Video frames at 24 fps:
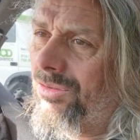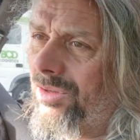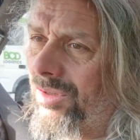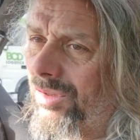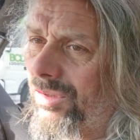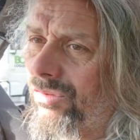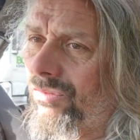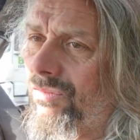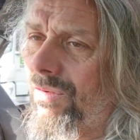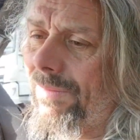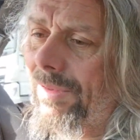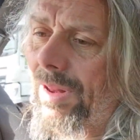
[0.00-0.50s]

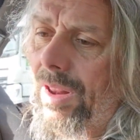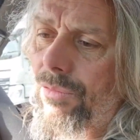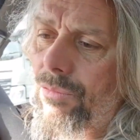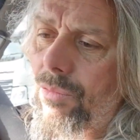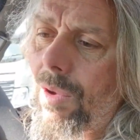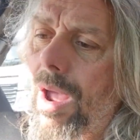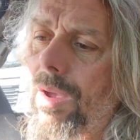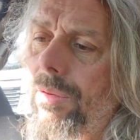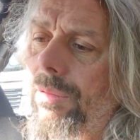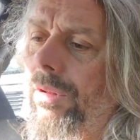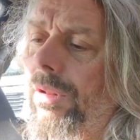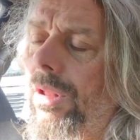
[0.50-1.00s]
just driven it
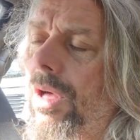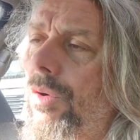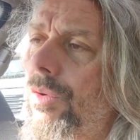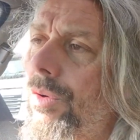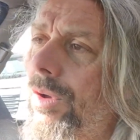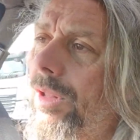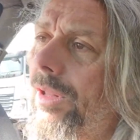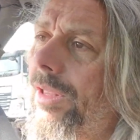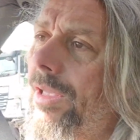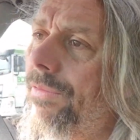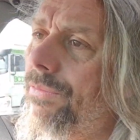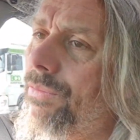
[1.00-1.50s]
round
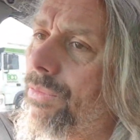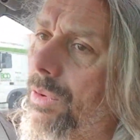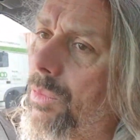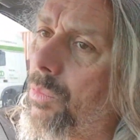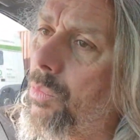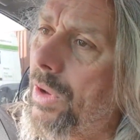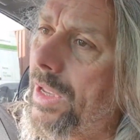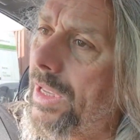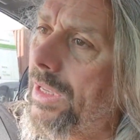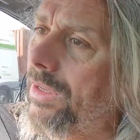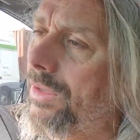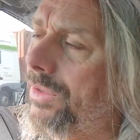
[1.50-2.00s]
locally for a
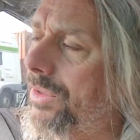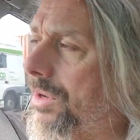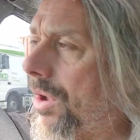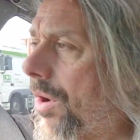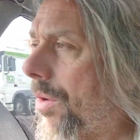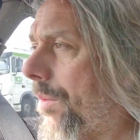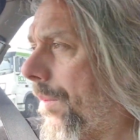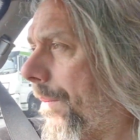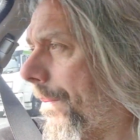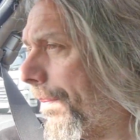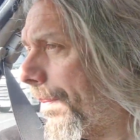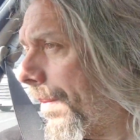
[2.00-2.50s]
week or
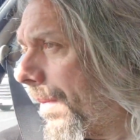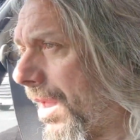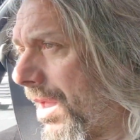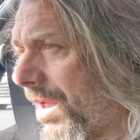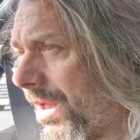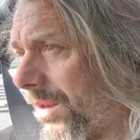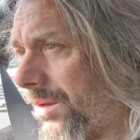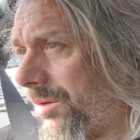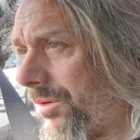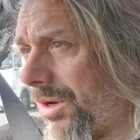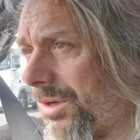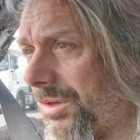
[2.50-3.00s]
so,
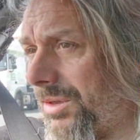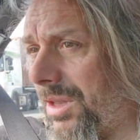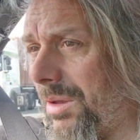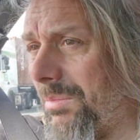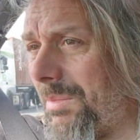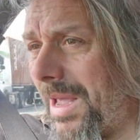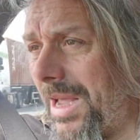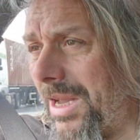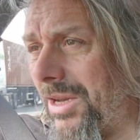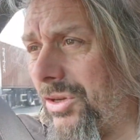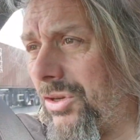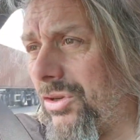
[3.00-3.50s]
just to
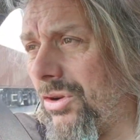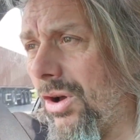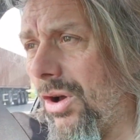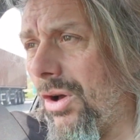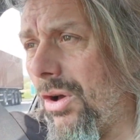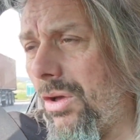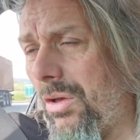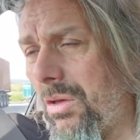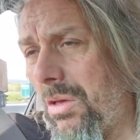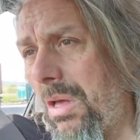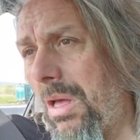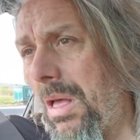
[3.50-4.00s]
make
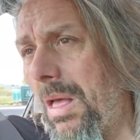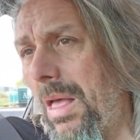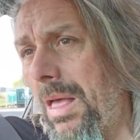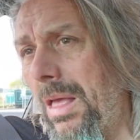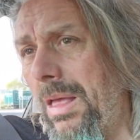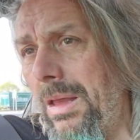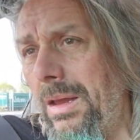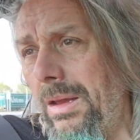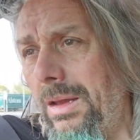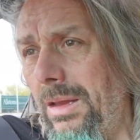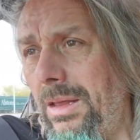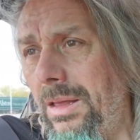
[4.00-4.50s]
sure
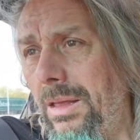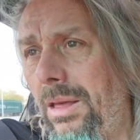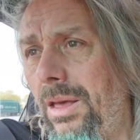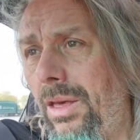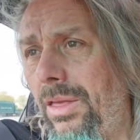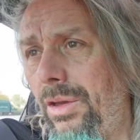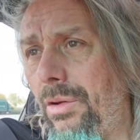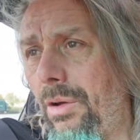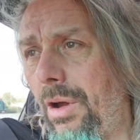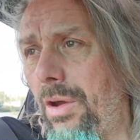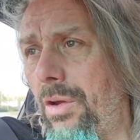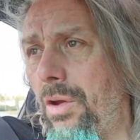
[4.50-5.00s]

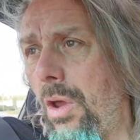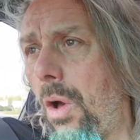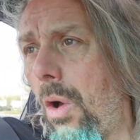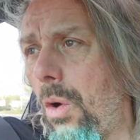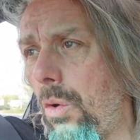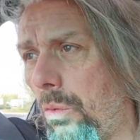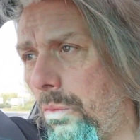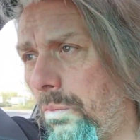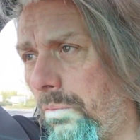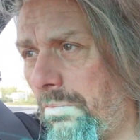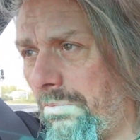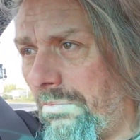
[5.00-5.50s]
there are
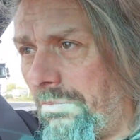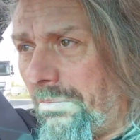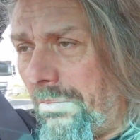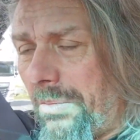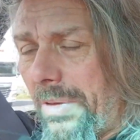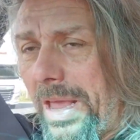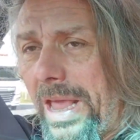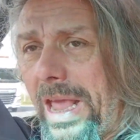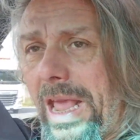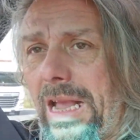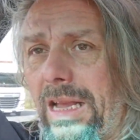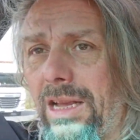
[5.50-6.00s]
no
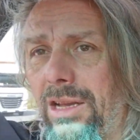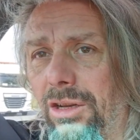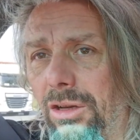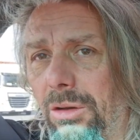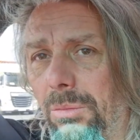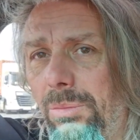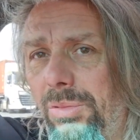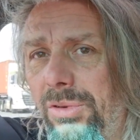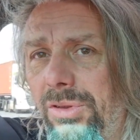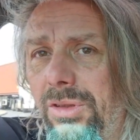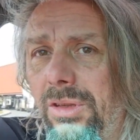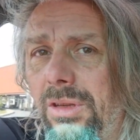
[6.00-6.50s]

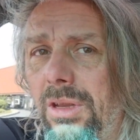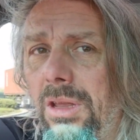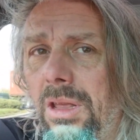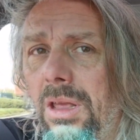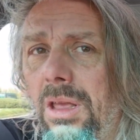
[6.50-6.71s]
hiccups,